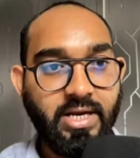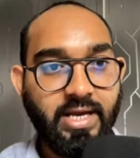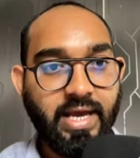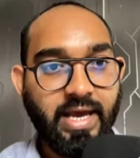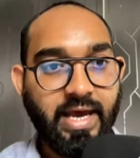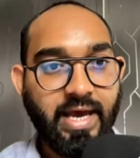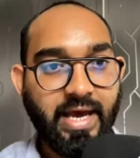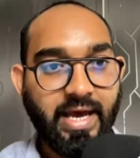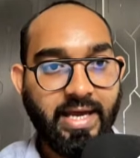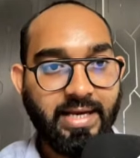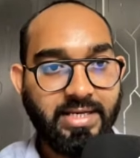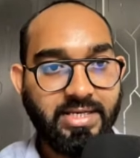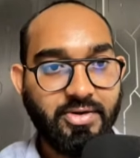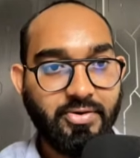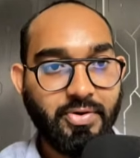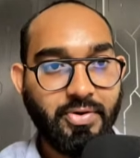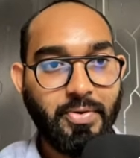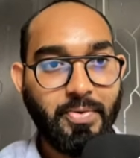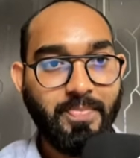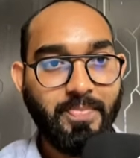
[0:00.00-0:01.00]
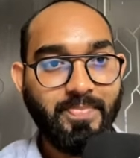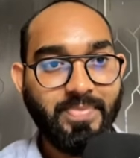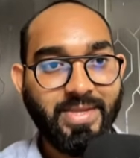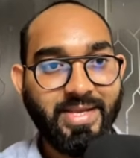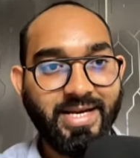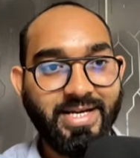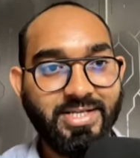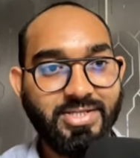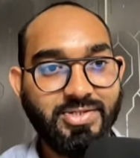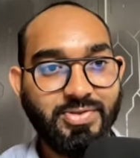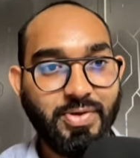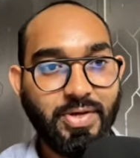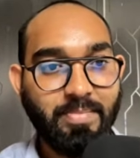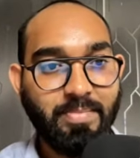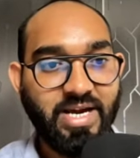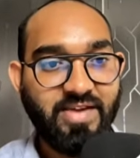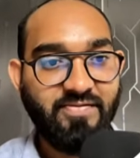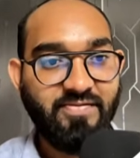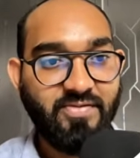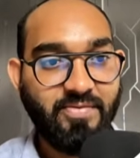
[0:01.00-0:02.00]
and here we go, it is showing
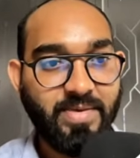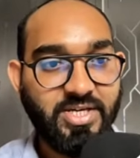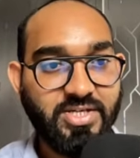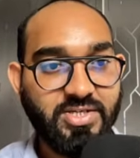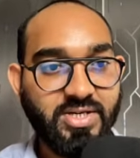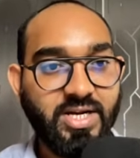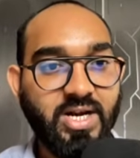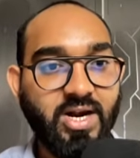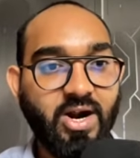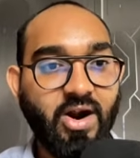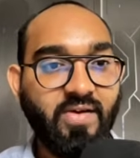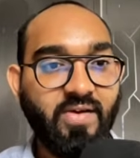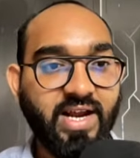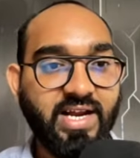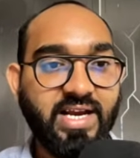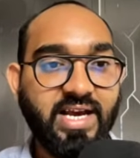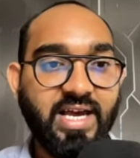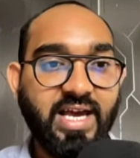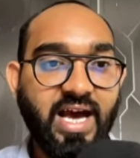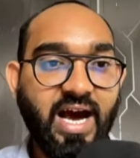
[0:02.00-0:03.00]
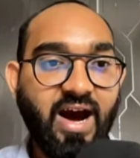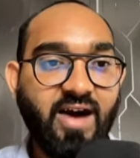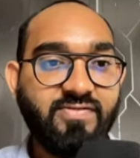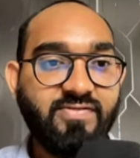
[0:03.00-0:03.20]
my information. All right, after